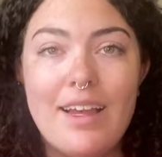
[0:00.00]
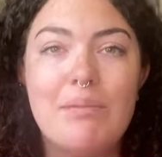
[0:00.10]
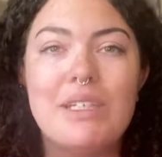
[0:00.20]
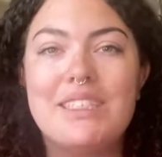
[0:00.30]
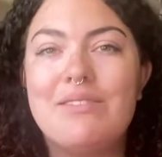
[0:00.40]

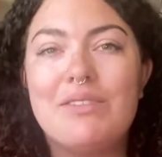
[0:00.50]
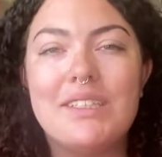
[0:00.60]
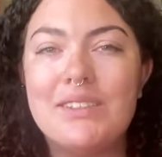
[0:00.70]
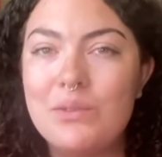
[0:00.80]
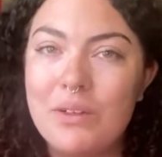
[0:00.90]
planty
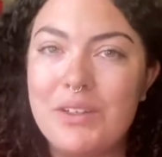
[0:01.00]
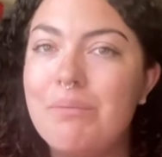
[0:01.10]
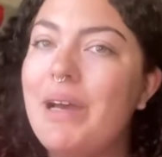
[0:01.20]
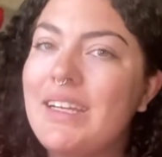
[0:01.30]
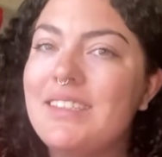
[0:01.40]
friends, welcome
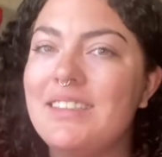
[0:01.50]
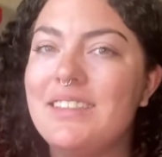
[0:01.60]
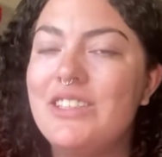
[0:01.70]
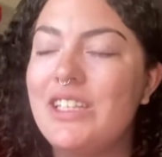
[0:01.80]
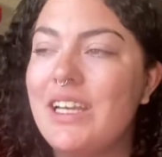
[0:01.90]
back to the
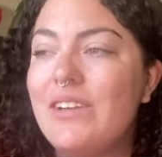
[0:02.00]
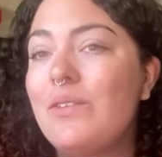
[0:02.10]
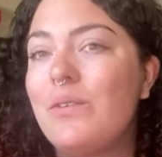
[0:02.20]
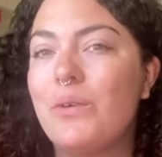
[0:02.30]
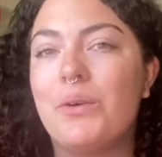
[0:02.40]
channel,
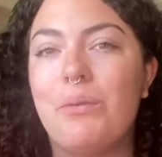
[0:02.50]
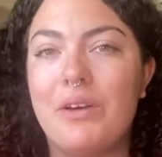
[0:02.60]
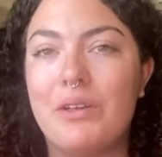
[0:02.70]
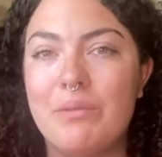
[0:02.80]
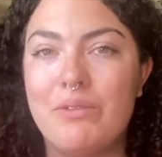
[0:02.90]
or
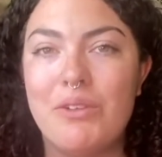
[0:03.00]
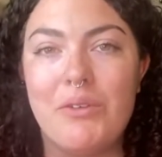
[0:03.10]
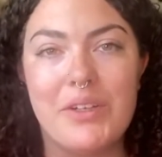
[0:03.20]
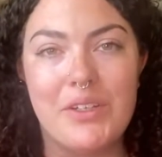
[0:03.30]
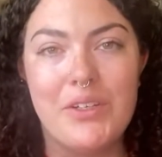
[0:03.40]
welcome if you
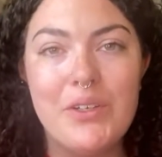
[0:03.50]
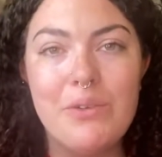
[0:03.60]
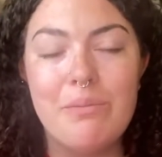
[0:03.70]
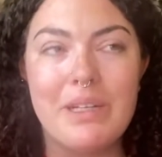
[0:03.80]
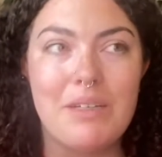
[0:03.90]
are new.
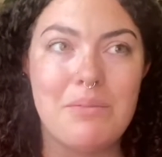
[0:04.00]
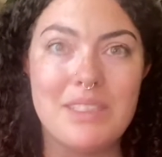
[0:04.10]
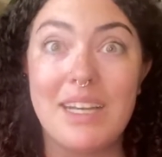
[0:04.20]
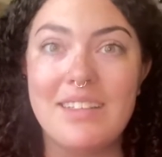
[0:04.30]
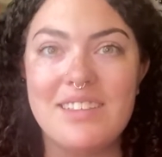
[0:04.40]
My name is
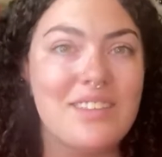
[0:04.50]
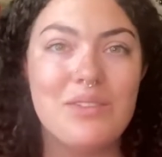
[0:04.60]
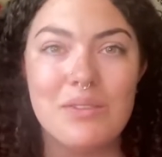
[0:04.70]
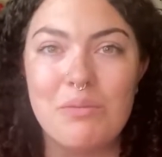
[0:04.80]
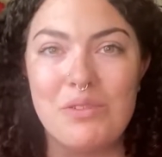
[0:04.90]
Isis
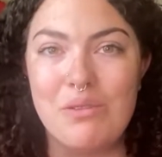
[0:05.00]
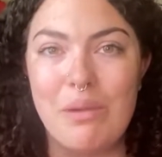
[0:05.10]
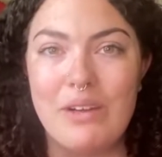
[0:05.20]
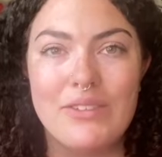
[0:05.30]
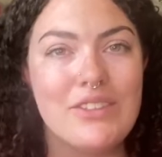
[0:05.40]
from
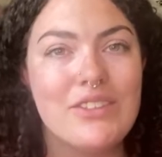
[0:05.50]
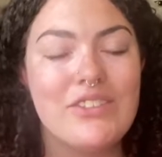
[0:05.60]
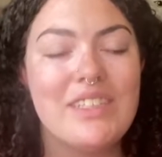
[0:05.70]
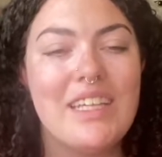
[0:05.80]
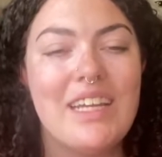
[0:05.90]
Rootbound
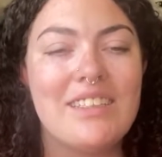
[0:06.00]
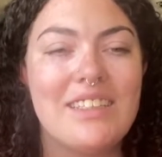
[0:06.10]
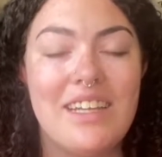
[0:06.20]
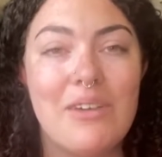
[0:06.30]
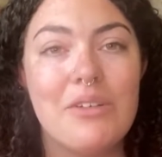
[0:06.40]
Nursery, and
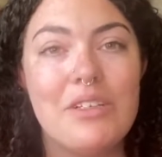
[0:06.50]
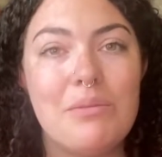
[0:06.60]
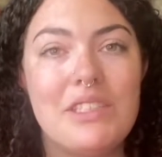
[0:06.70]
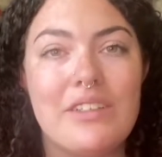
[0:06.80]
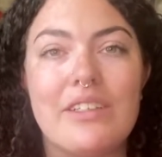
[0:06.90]
today we're going to be
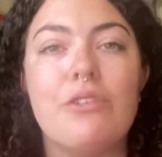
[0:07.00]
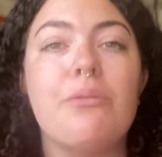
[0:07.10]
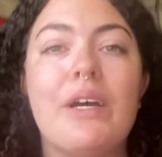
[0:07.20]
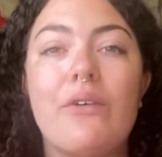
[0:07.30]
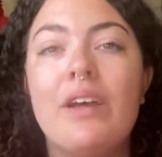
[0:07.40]
talking
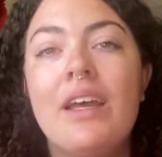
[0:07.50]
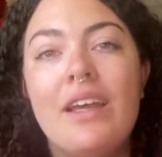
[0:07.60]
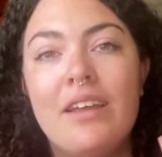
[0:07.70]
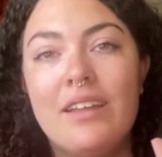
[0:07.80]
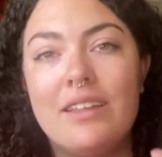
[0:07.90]
about
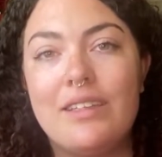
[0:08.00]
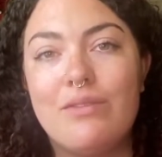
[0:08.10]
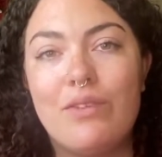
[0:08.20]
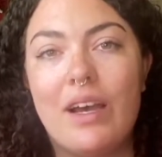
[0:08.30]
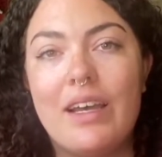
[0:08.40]
the
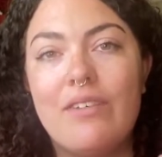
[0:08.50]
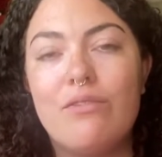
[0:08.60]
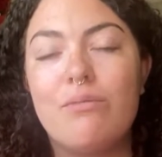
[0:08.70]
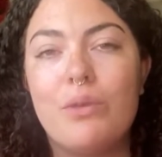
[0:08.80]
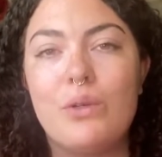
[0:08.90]
5
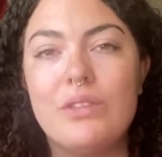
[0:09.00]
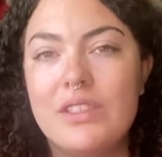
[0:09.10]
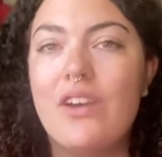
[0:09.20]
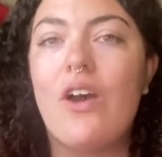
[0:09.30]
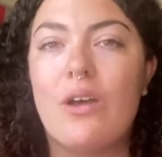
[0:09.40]
most
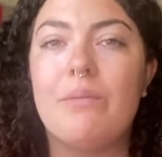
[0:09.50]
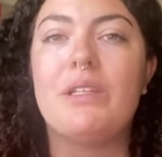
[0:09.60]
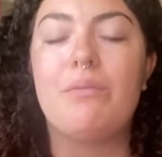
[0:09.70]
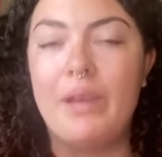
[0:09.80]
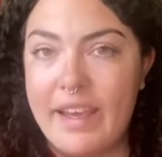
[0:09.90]
common
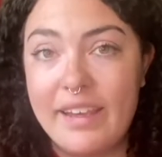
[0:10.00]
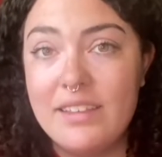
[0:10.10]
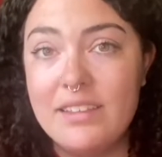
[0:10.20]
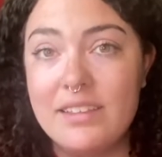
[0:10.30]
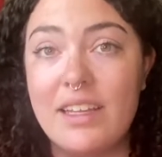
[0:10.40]

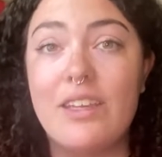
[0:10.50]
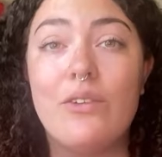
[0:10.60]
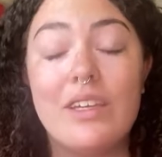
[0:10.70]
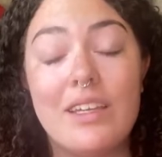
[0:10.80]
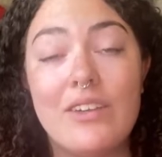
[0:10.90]
pests that you
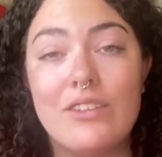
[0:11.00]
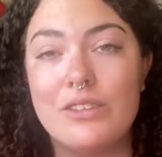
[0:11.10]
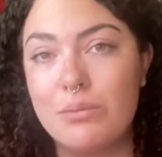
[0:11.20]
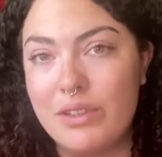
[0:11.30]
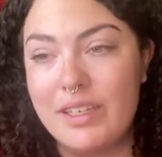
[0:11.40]
can get on your
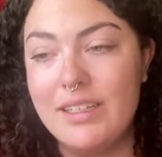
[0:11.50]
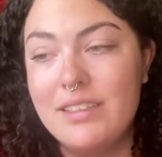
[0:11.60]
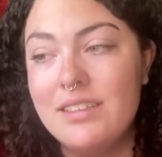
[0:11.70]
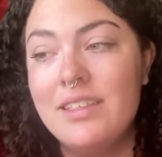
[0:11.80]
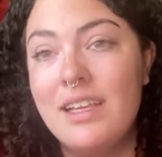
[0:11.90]
plants